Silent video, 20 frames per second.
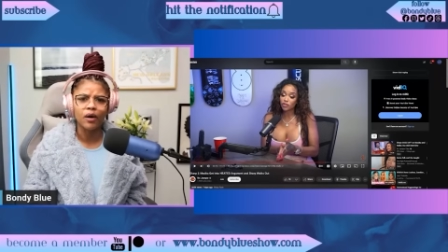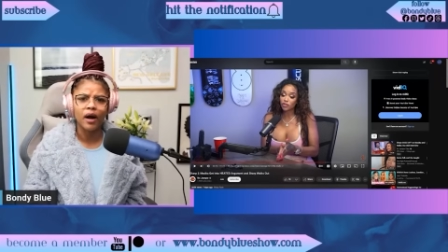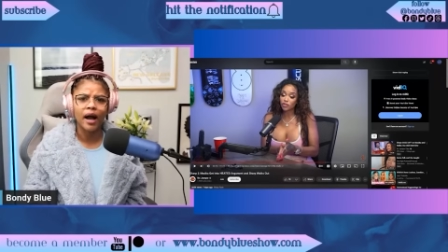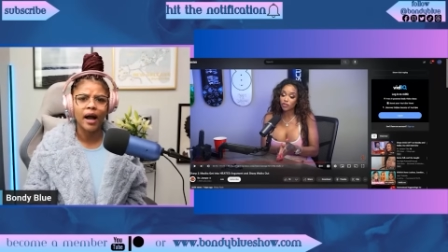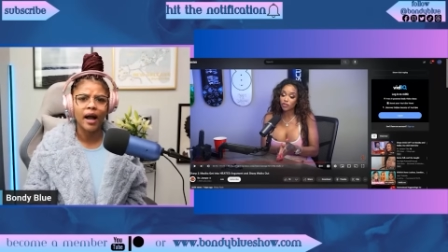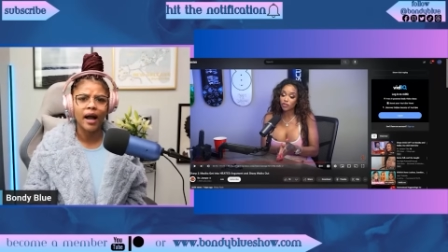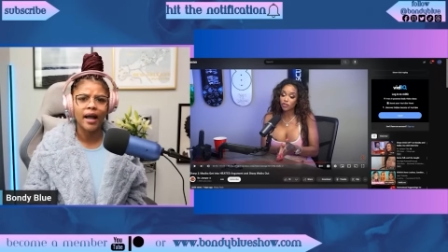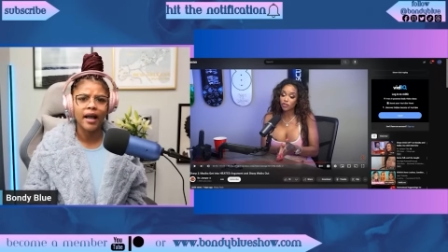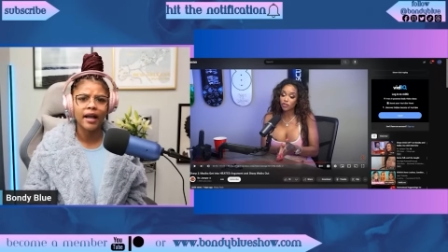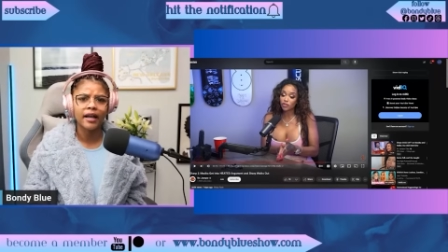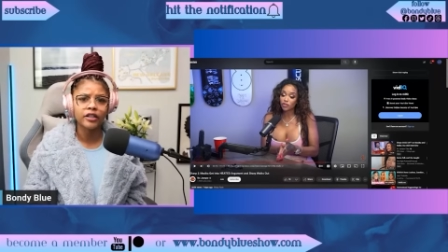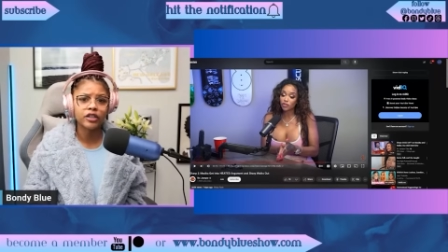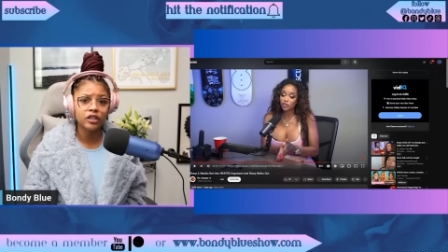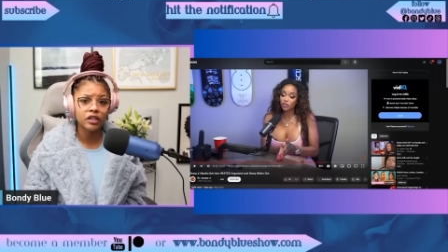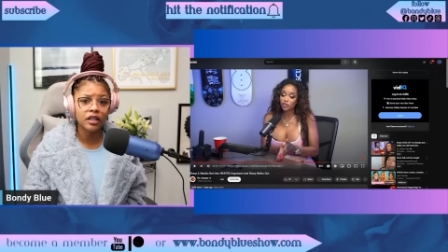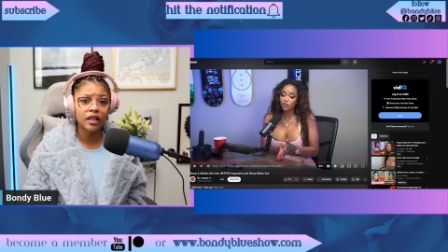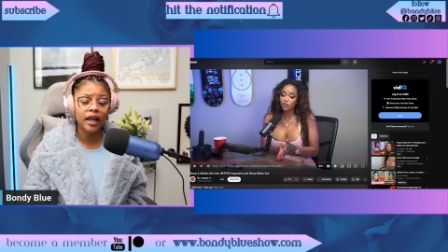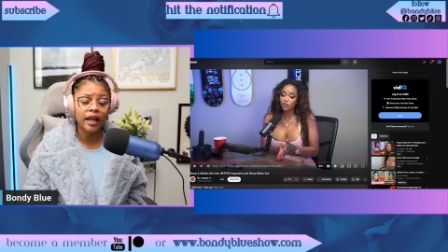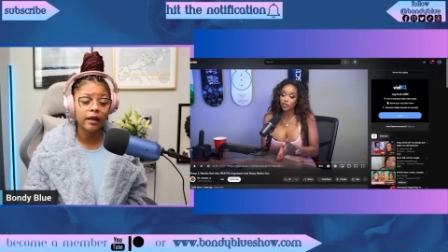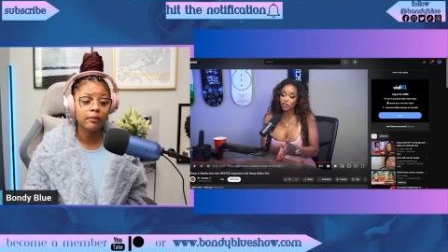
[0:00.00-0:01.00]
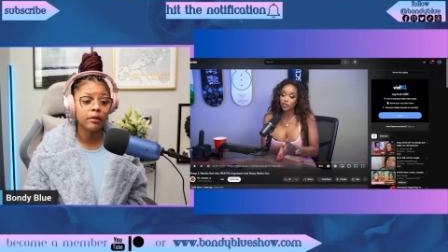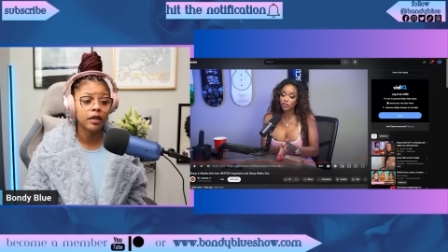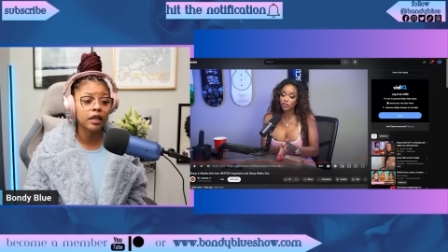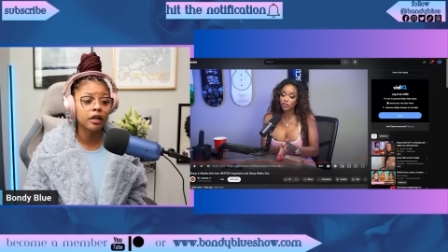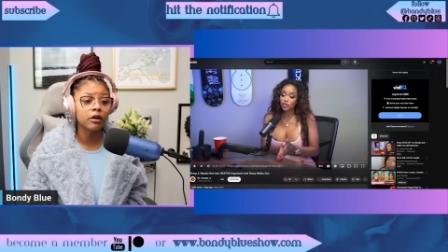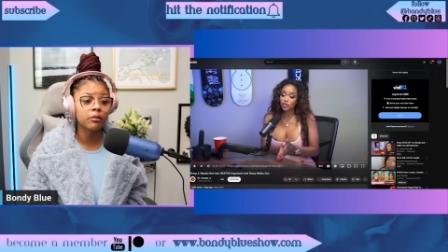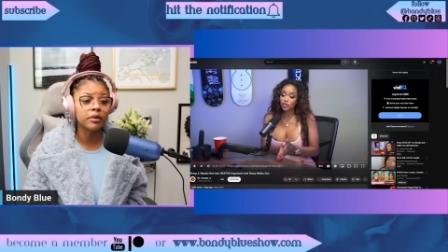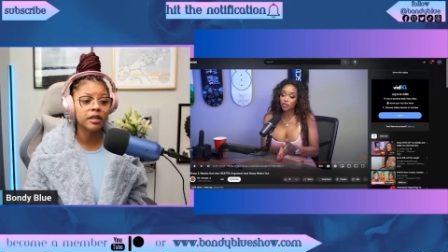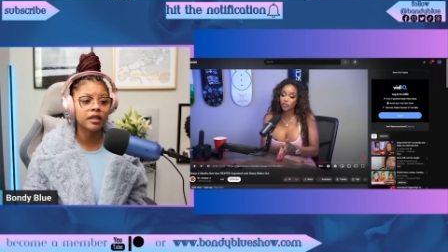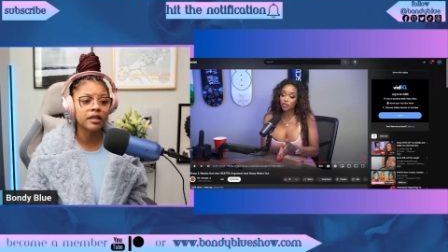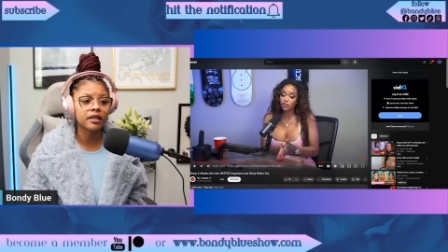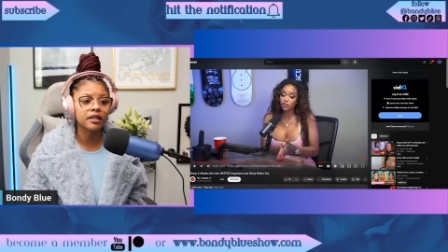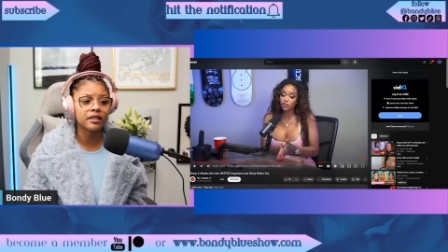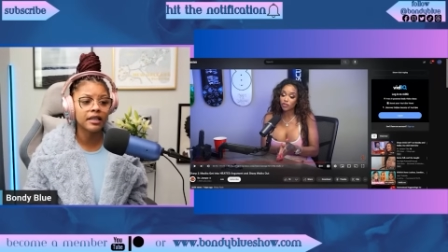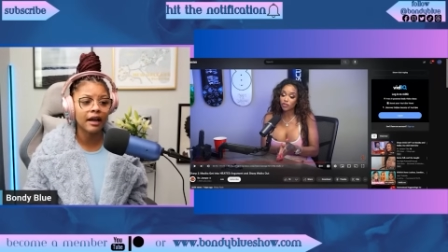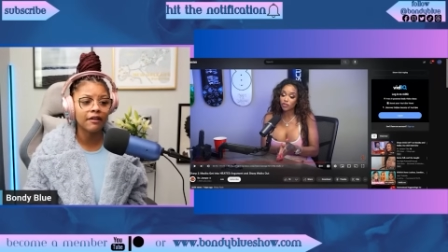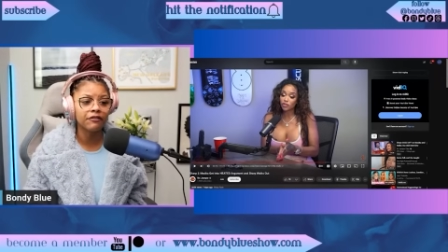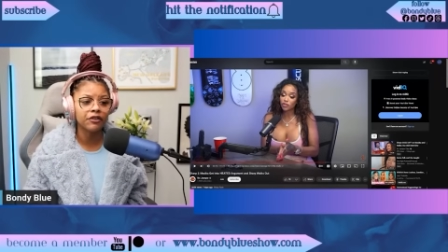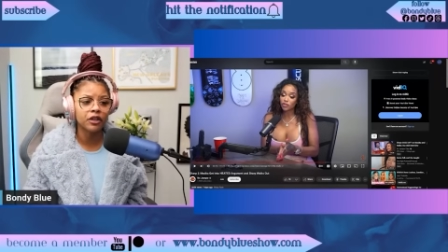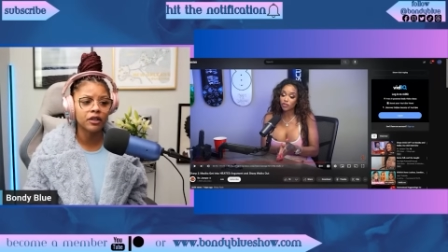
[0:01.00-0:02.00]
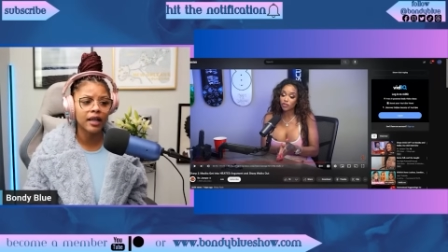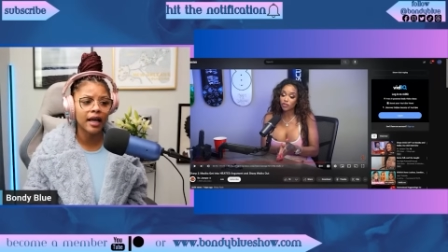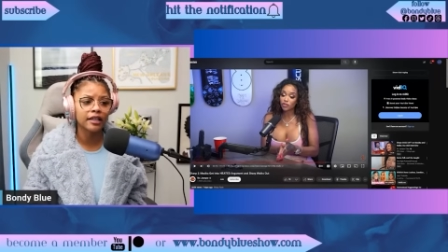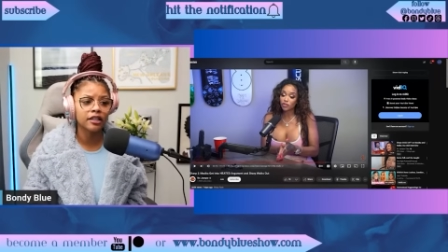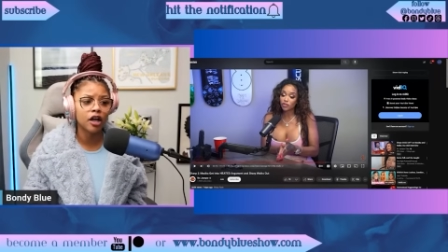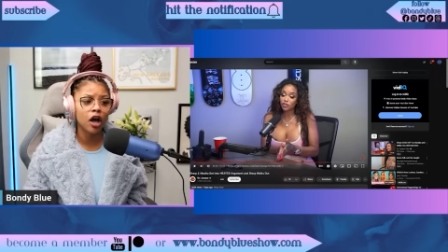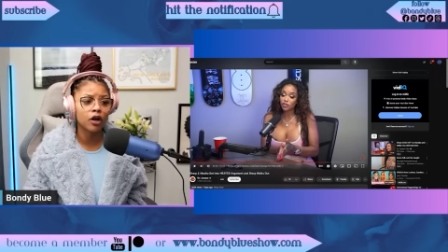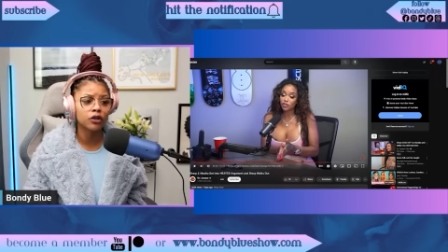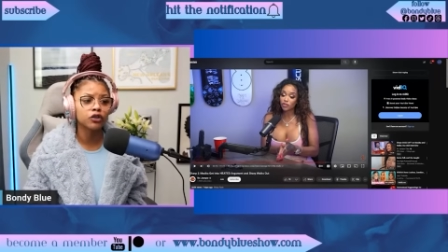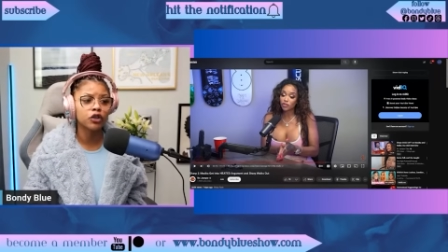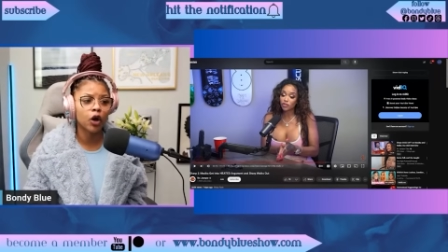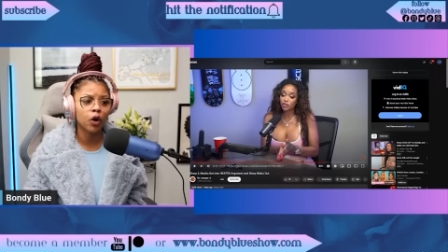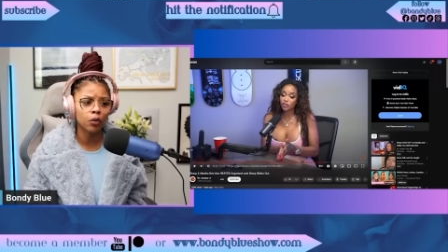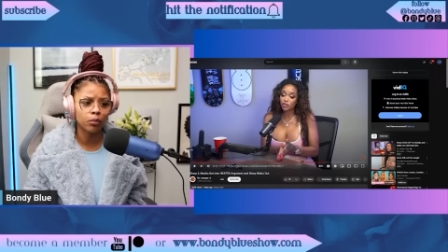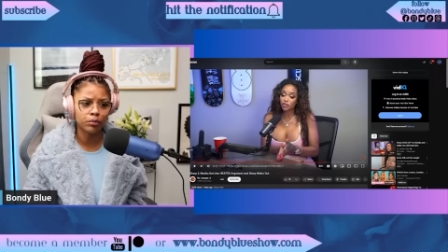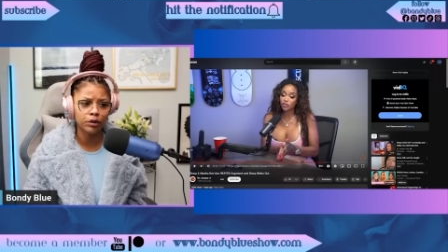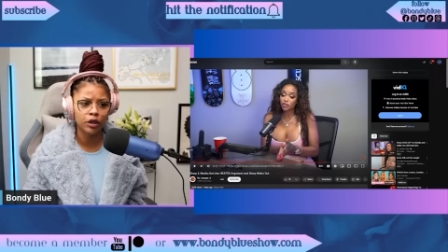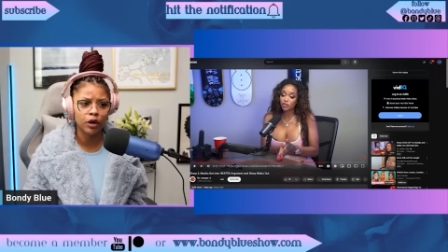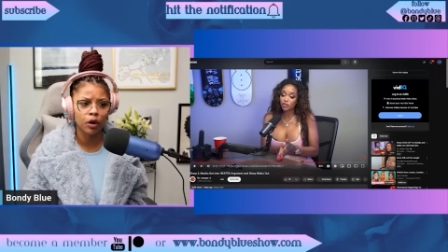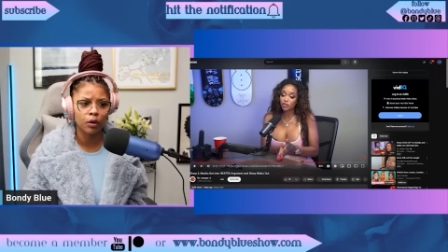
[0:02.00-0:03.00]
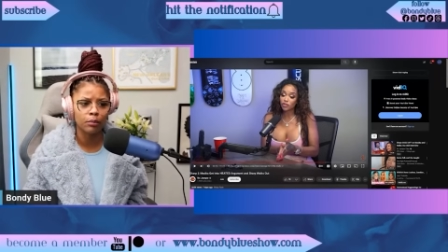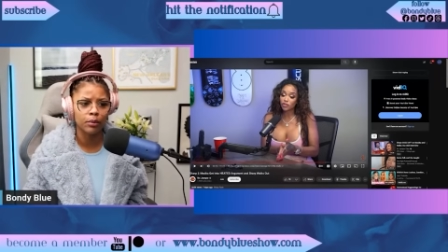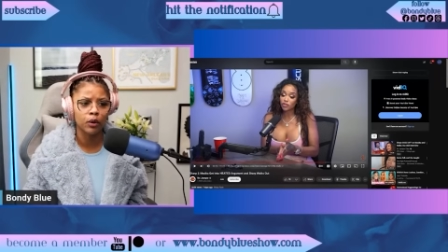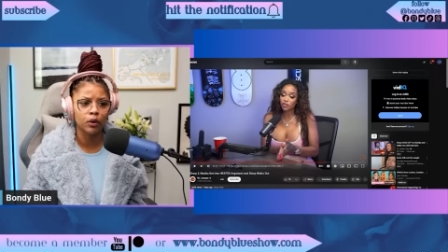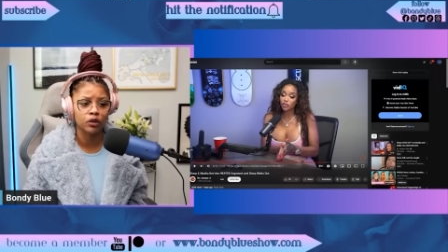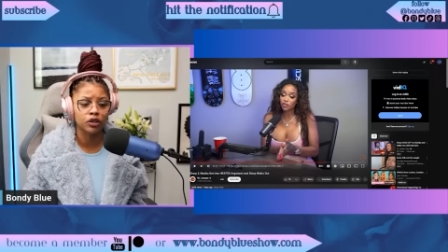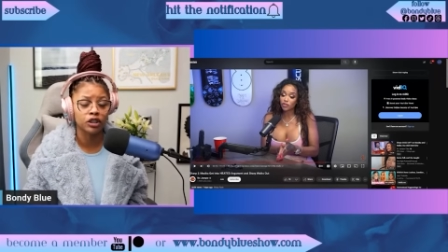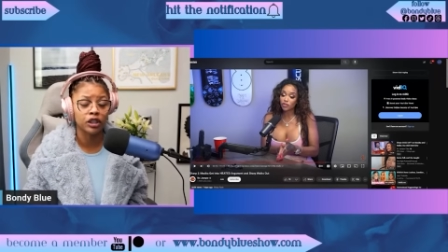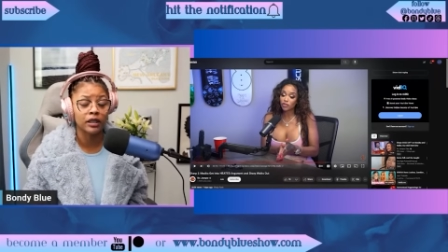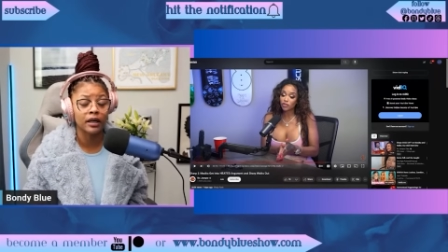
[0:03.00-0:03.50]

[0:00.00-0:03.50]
I actually came here because I feel like y'all don't be on bullshit.